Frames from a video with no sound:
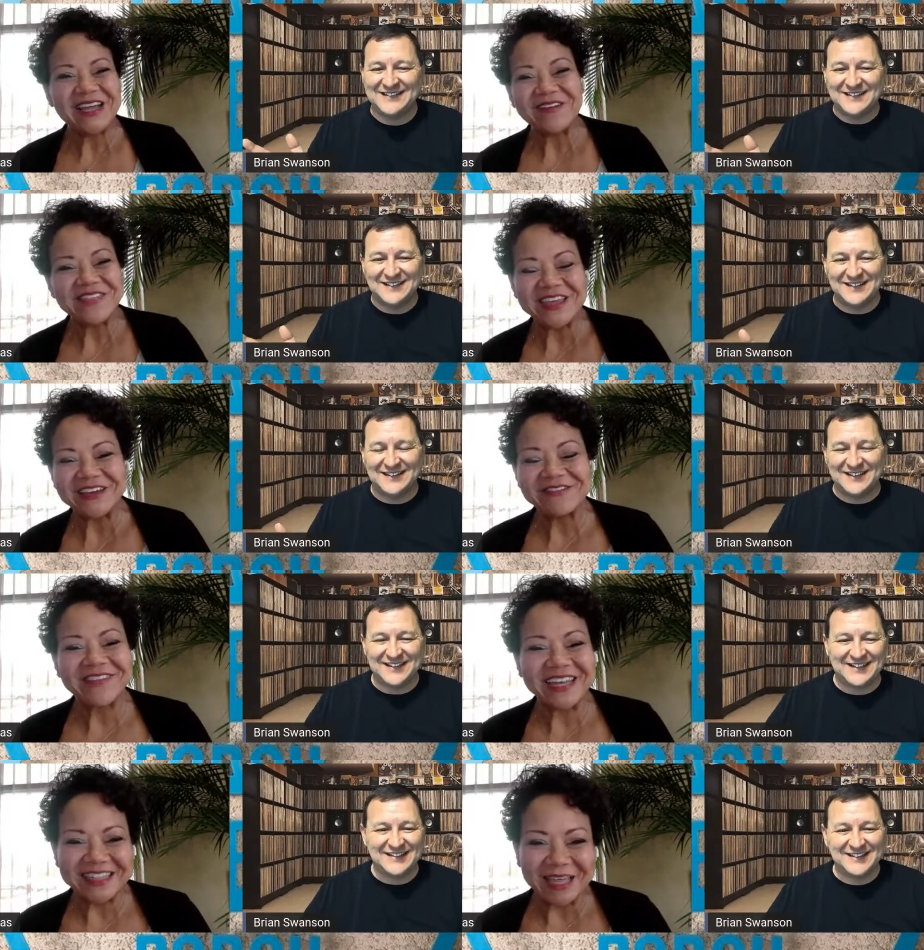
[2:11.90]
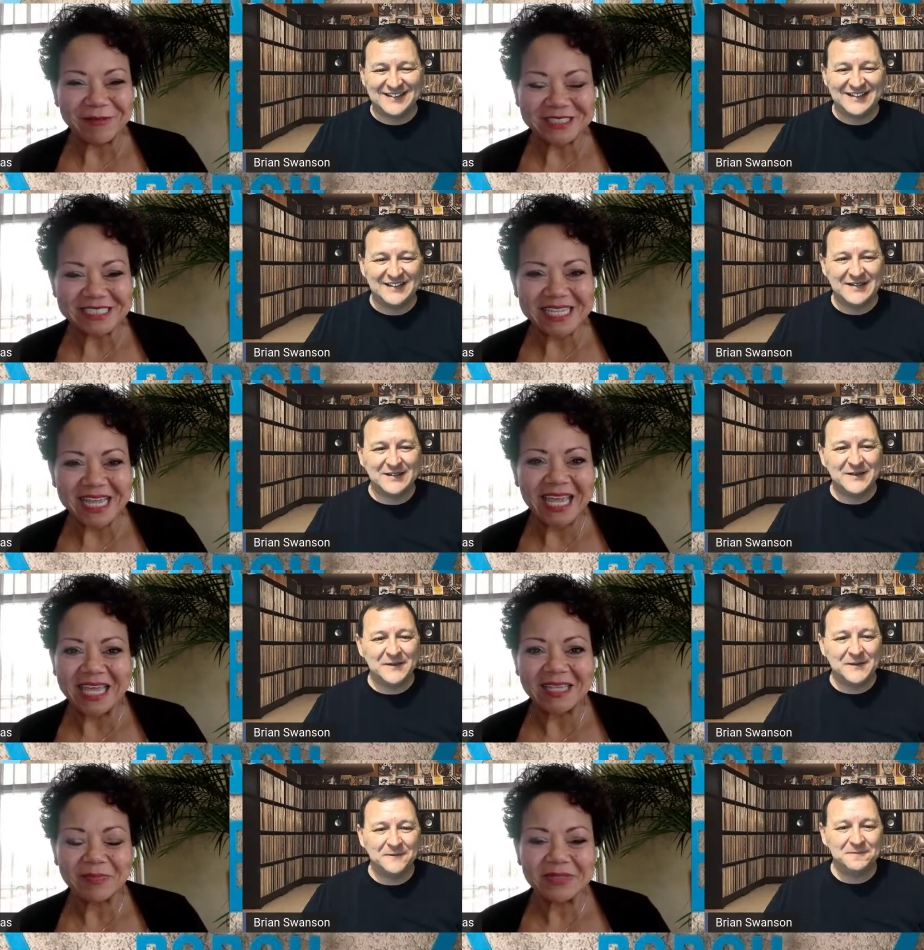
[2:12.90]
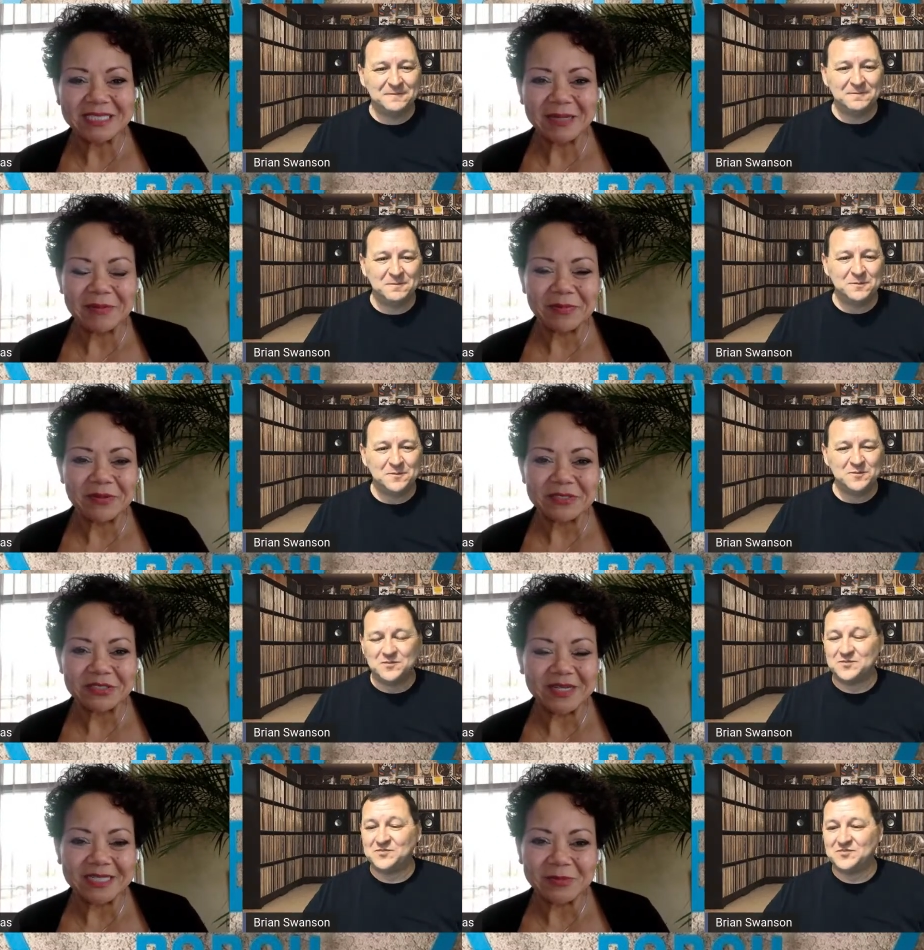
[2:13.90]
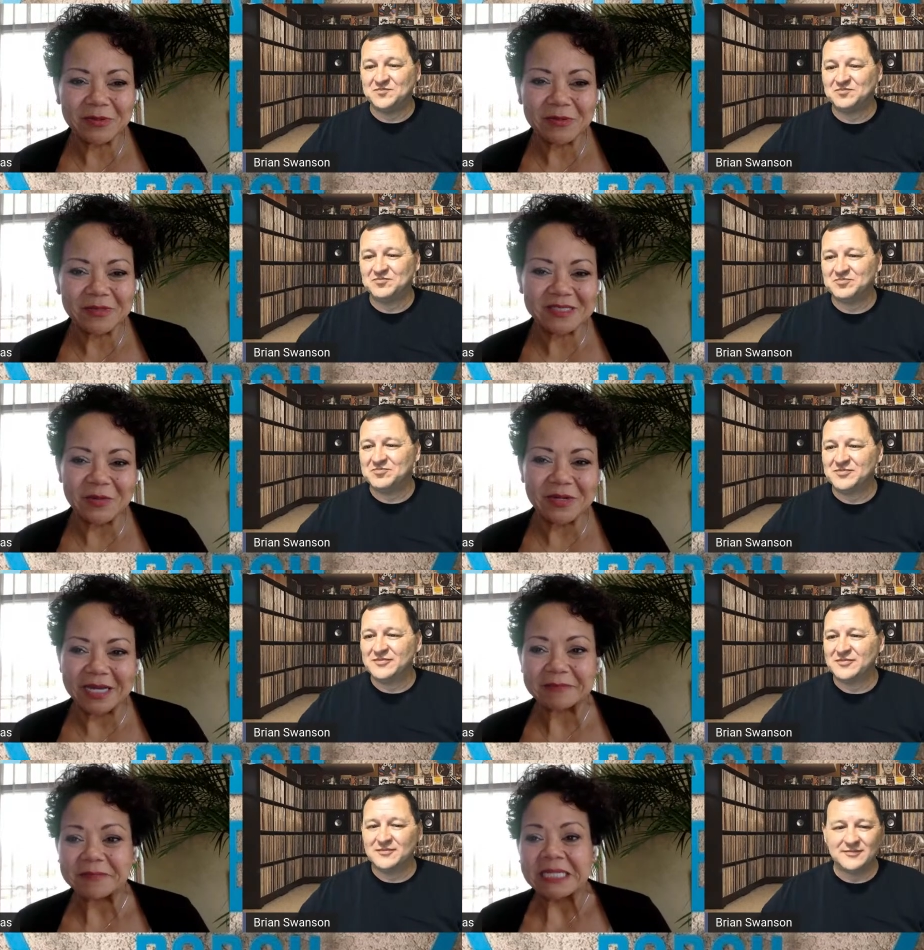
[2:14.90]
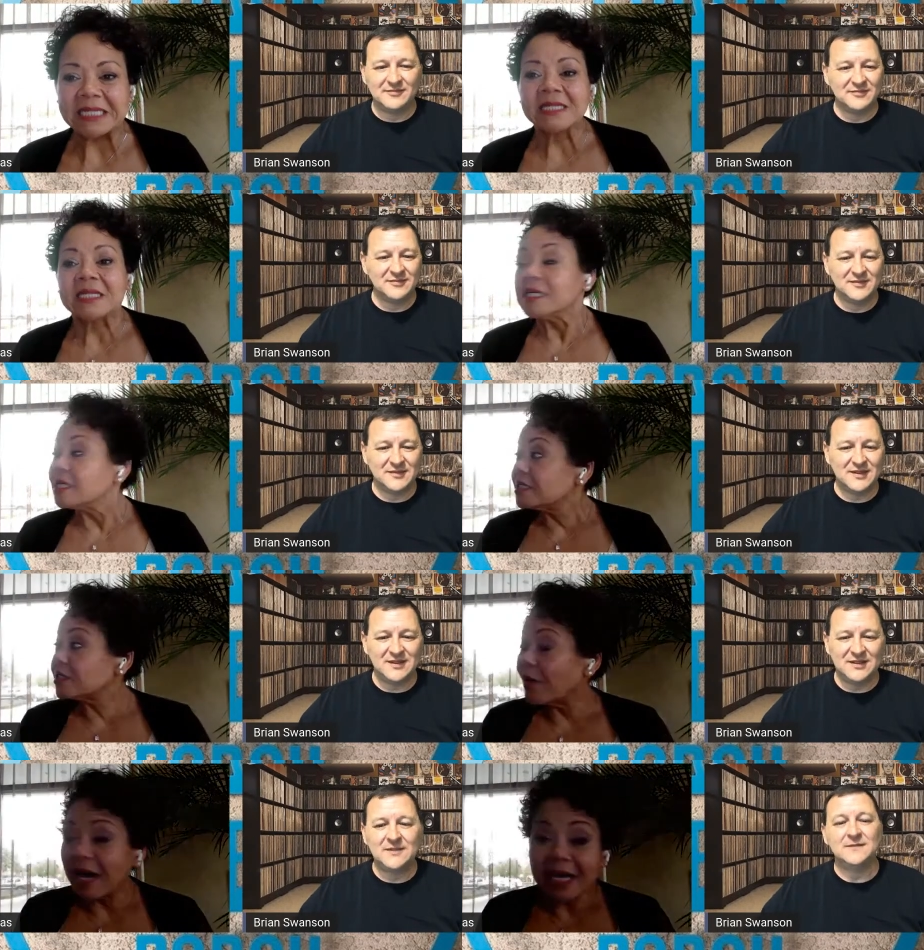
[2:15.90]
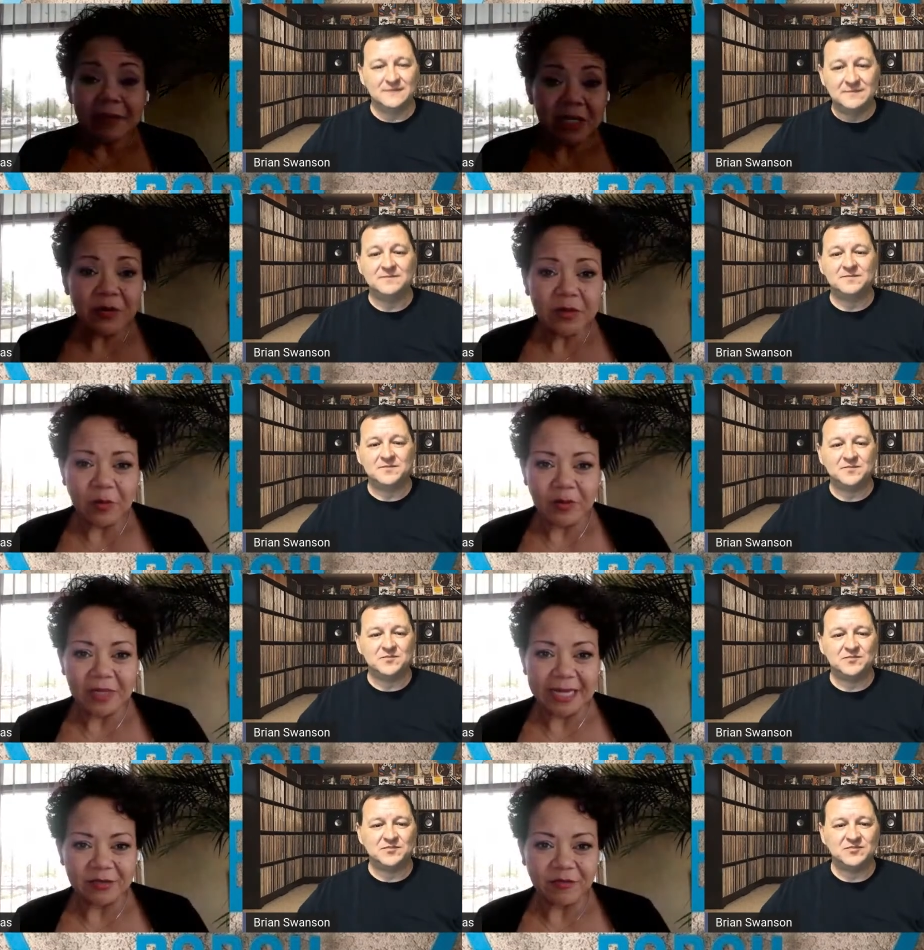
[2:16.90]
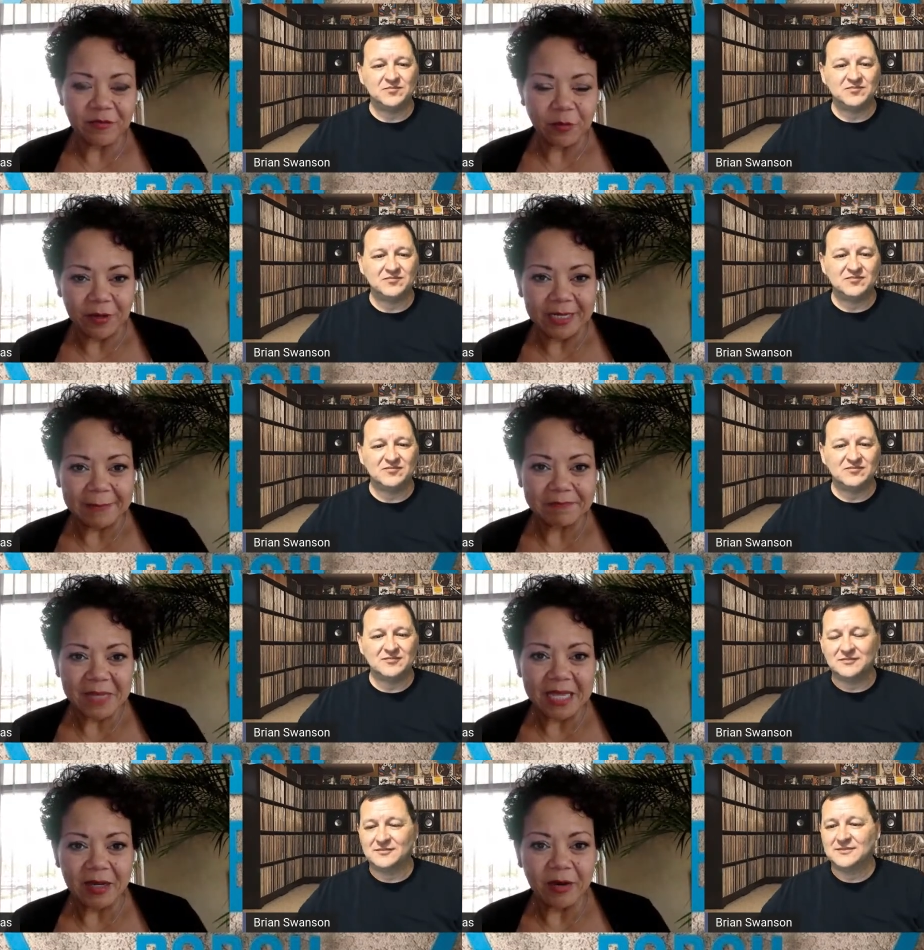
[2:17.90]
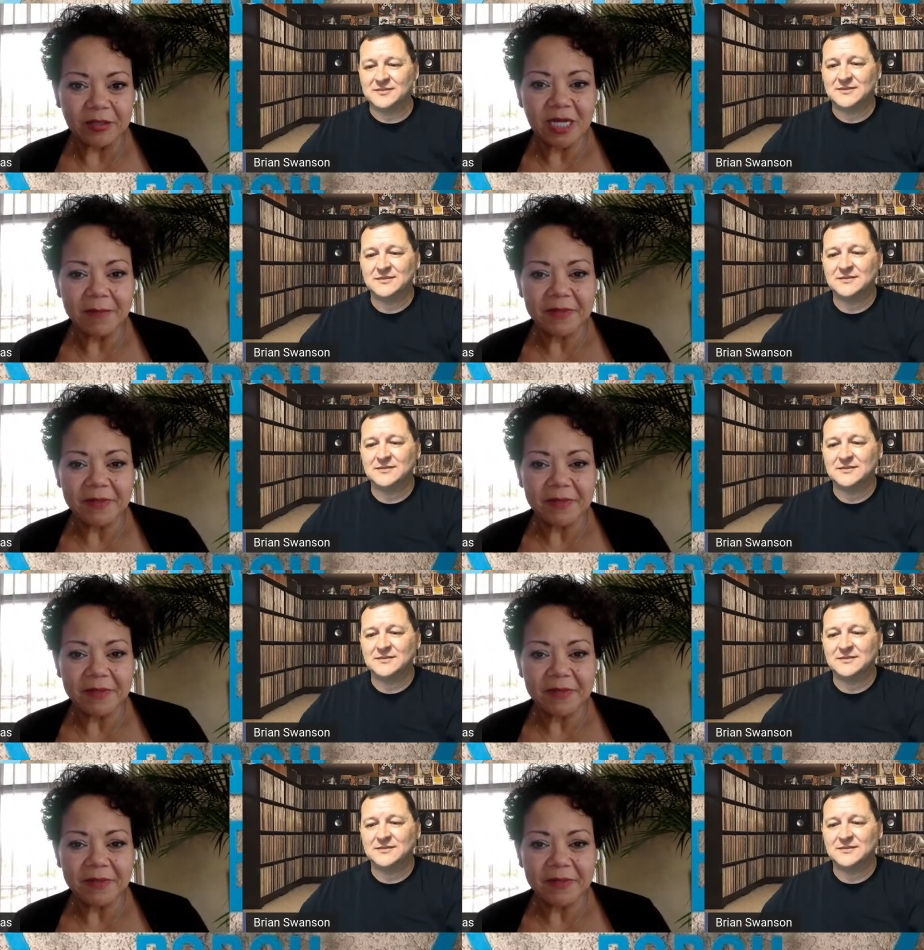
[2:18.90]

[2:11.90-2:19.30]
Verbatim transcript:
Speaker 1: you know, if they couldn't find it, they would just say, "Hey, Denim and Pearls, you guys, what, what's going on?" So I am here in Orlando, Florida, and our